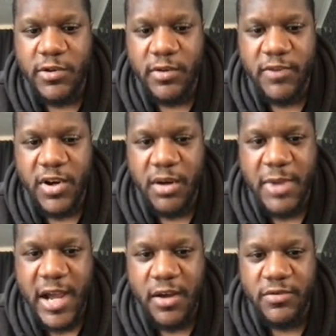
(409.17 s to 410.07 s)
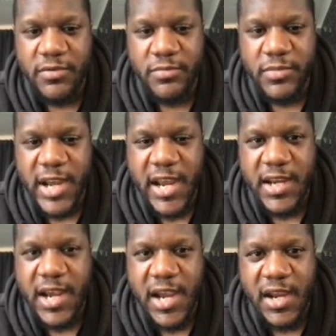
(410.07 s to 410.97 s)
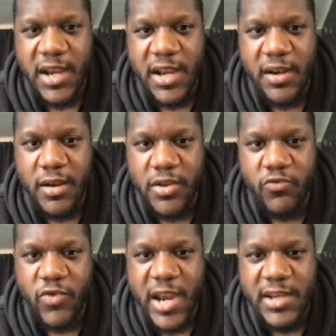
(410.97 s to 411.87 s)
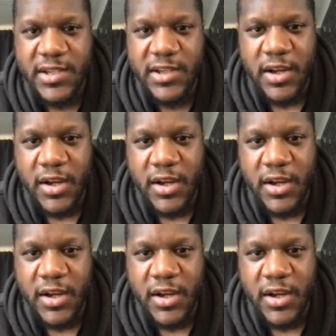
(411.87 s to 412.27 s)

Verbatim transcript: So I've got about 8K in the race.